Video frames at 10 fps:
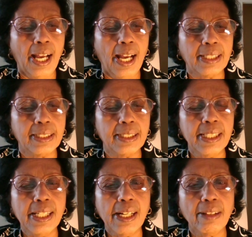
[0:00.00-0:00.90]
And
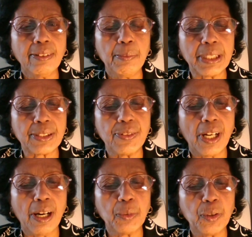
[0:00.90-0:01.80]
here are the myths.
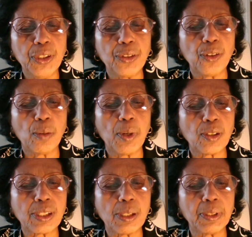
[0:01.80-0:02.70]
I'm going to talk
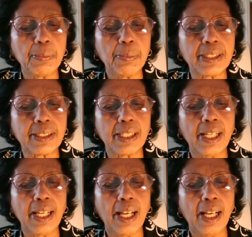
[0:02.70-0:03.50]
about some of the myths